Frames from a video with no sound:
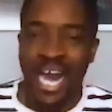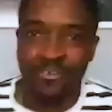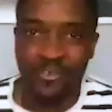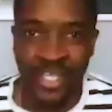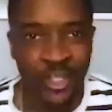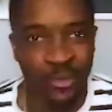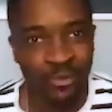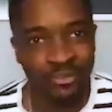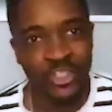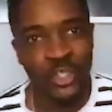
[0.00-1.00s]
I think that
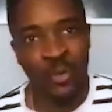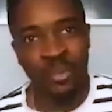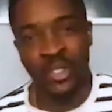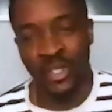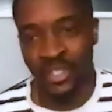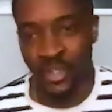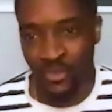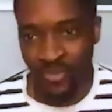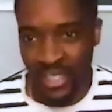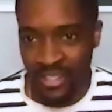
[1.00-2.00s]
we've just got to be looking
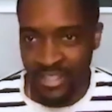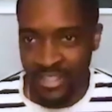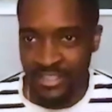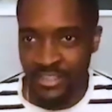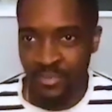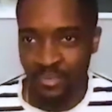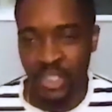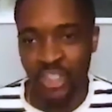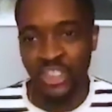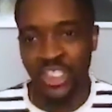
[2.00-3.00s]
at the fact that there's
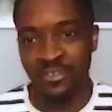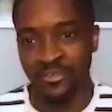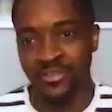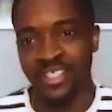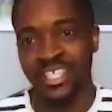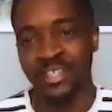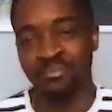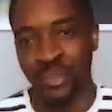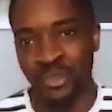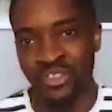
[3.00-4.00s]
been a shift
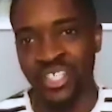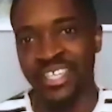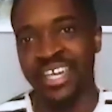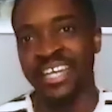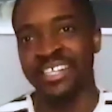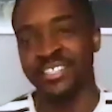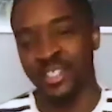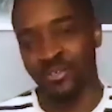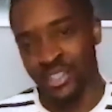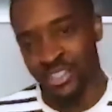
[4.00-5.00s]
in music and
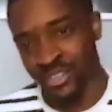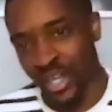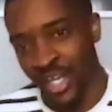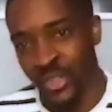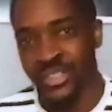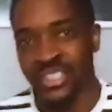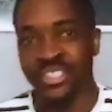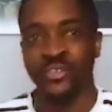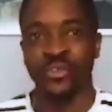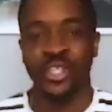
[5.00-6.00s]
there's different styles
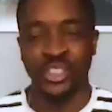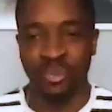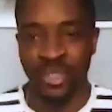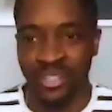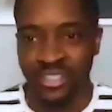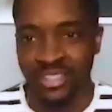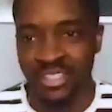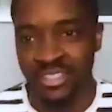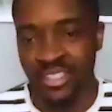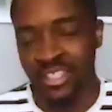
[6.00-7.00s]
and different
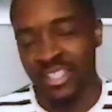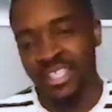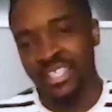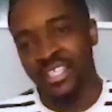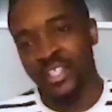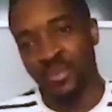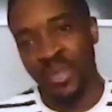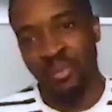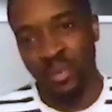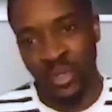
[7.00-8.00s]
experiences that
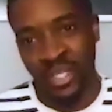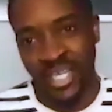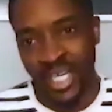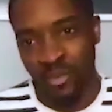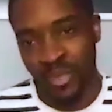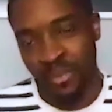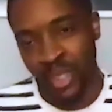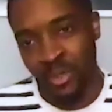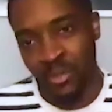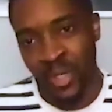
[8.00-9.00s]
people want to hear and
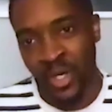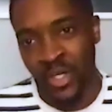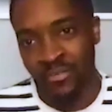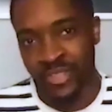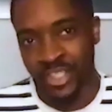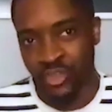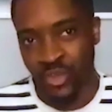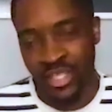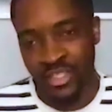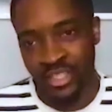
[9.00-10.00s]
people are a part of, and
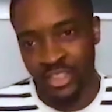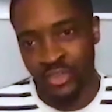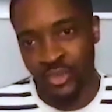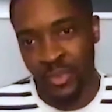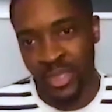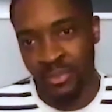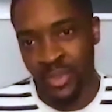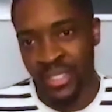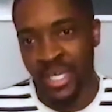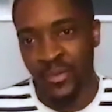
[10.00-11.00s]
try and draw
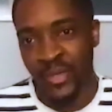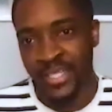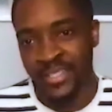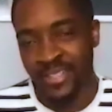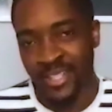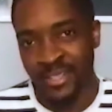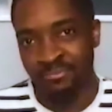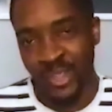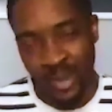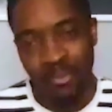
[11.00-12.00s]
people in that way.
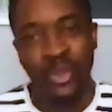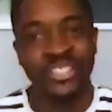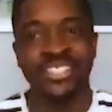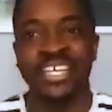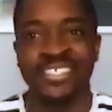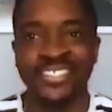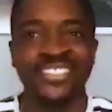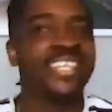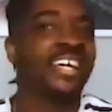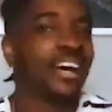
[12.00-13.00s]
So what I'm not saying
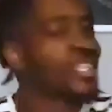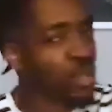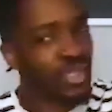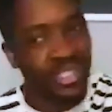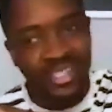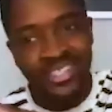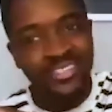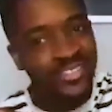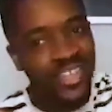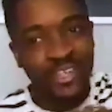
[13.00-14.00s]
is I don't want
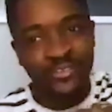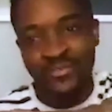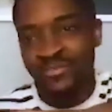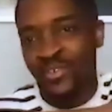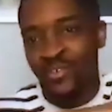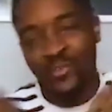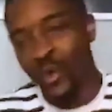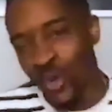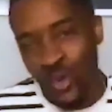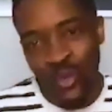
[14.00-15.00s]
any kind of
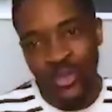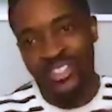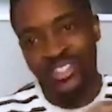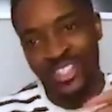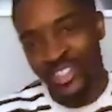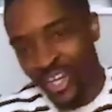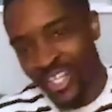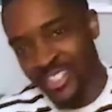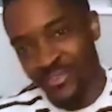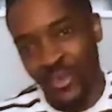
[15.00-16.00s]
4 chords,
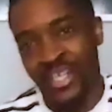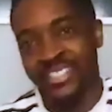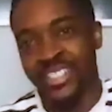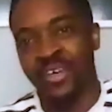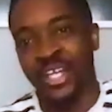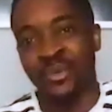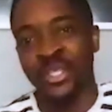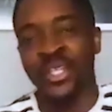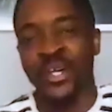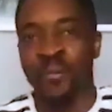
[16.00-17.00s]
guitars, throw that stuff out
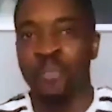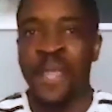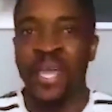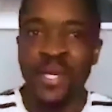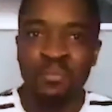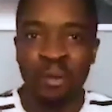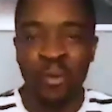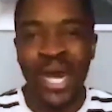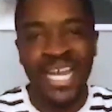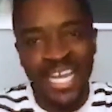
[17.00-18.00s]
the window.
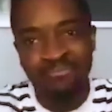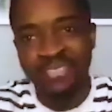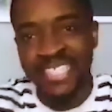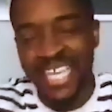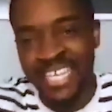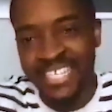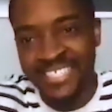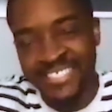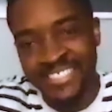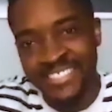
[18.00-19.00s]
But what I am saying
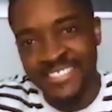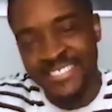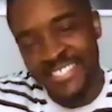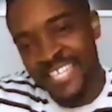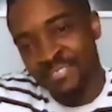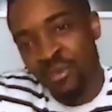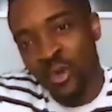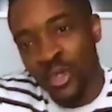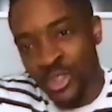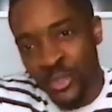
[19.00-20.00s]
is there's
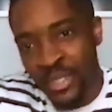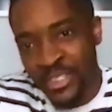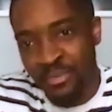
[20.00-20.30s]
more to